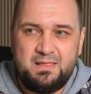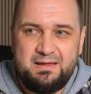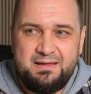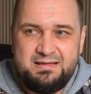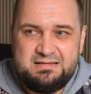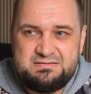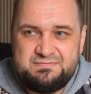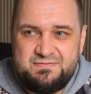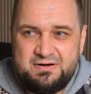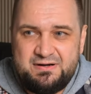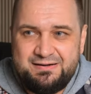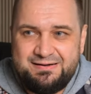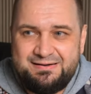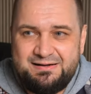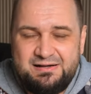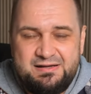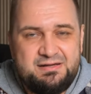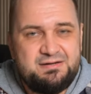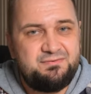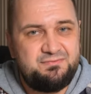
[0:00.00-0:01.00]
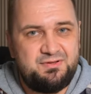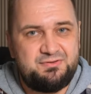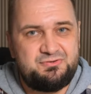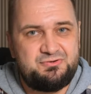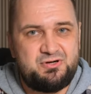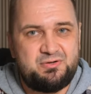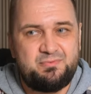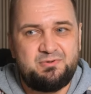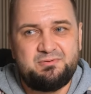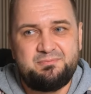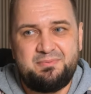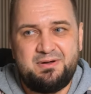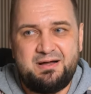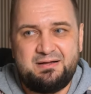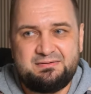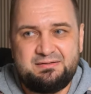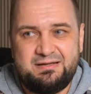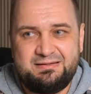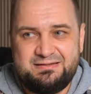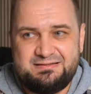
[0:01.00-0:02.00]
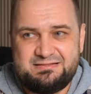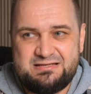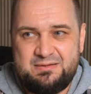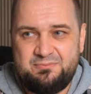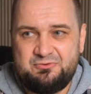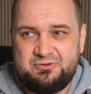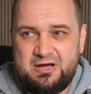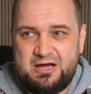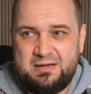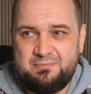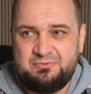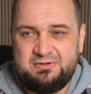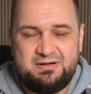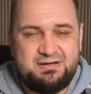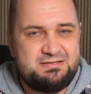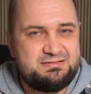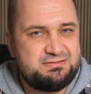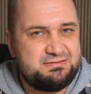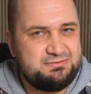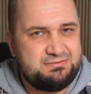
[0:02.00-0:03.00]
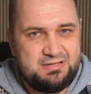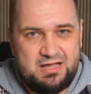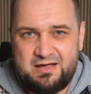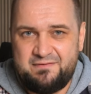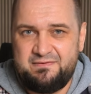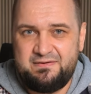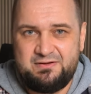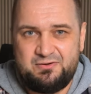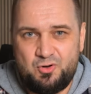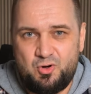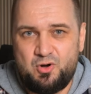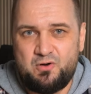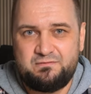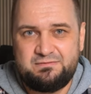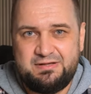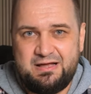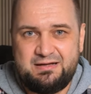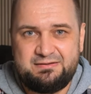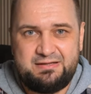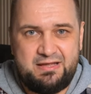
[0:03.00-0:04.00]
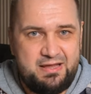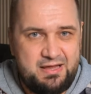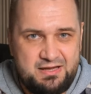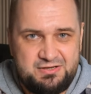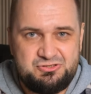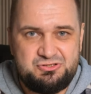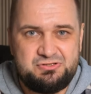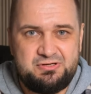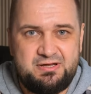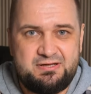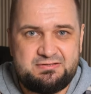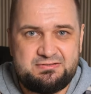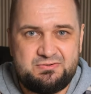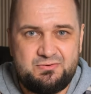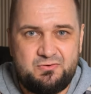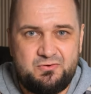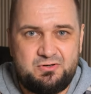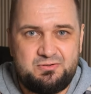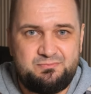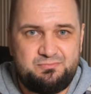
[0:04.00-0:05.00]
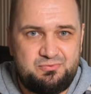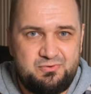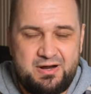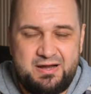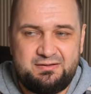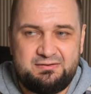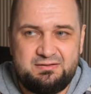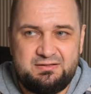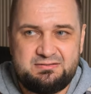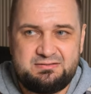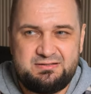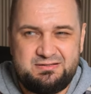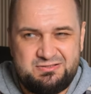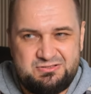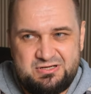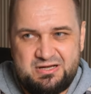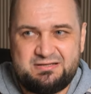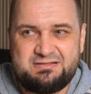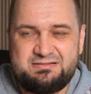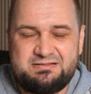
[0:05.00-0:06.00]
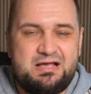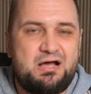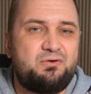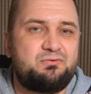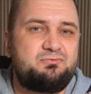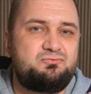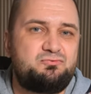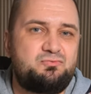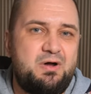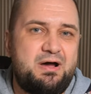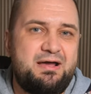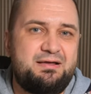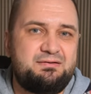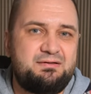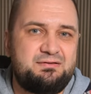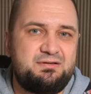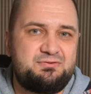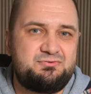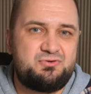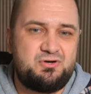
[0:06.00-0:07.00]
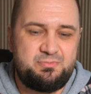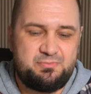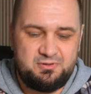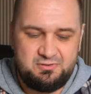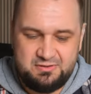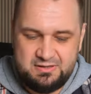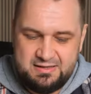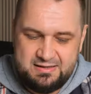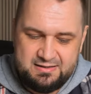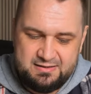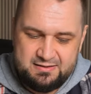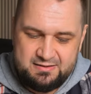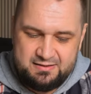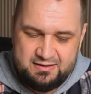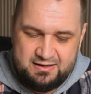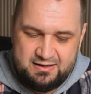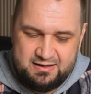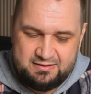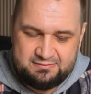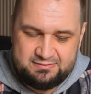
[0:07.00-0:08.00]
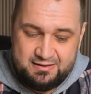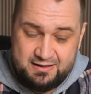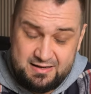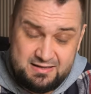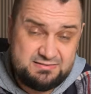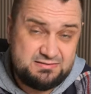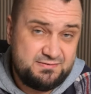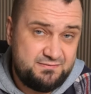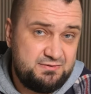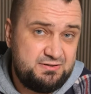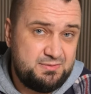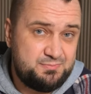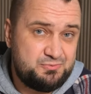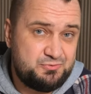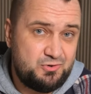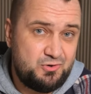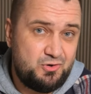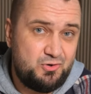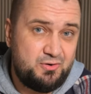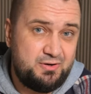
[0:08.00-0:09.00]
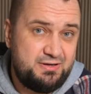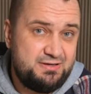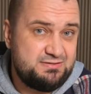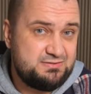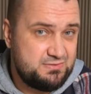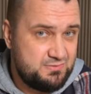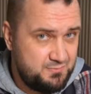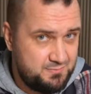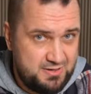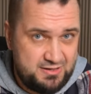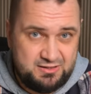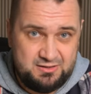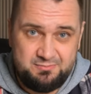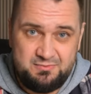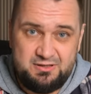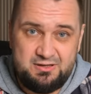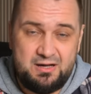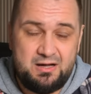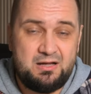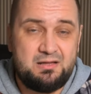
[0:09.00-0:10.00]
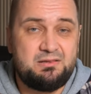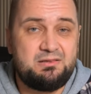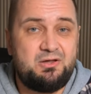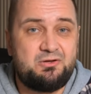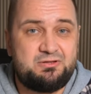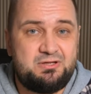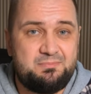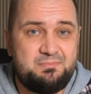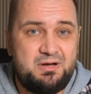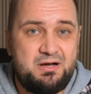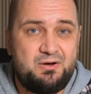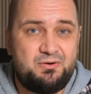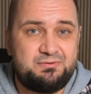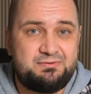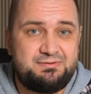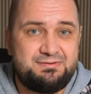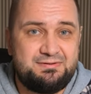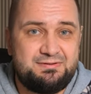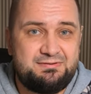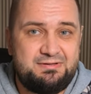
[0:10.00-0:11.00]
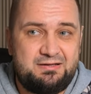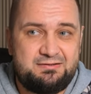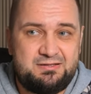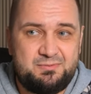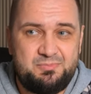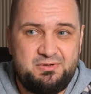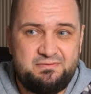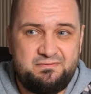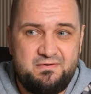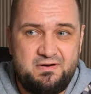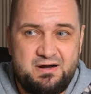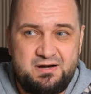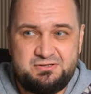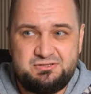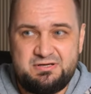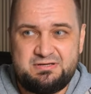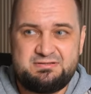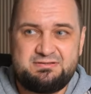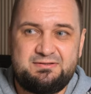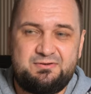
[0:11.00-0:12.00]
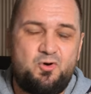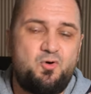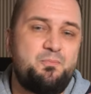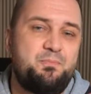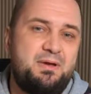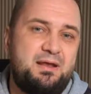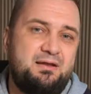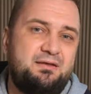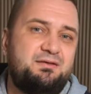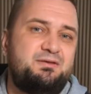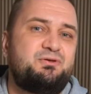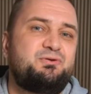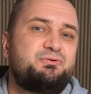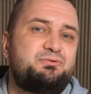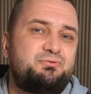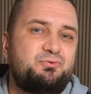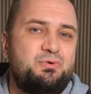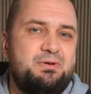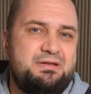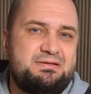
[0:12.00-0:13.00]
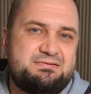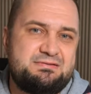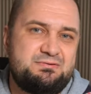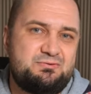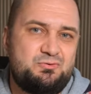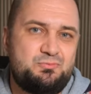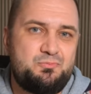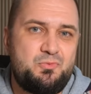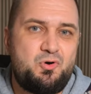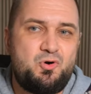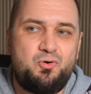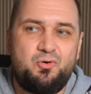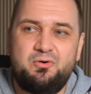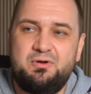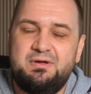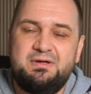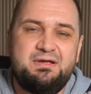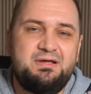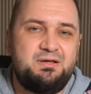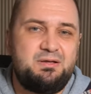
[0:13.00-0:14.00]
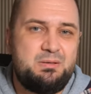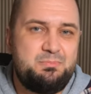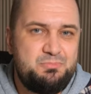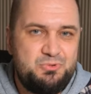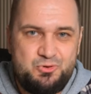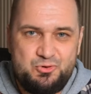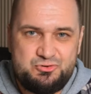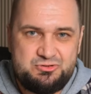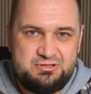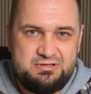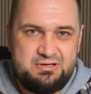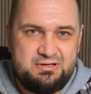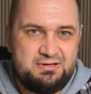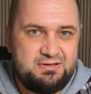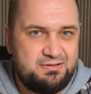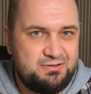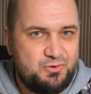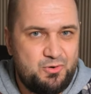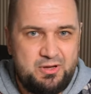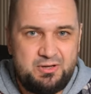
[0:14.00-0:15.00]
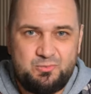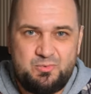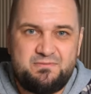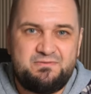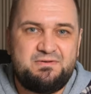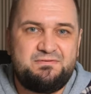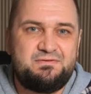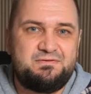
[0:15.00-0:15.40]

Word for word: It's very clear in the treble, but at the same time there is nothing of that edginess or brightness. It just sounds right in the treble. And S17 Pro is reminding me a lot about uh, that amplifier, just compelling you to listen to more music, going with the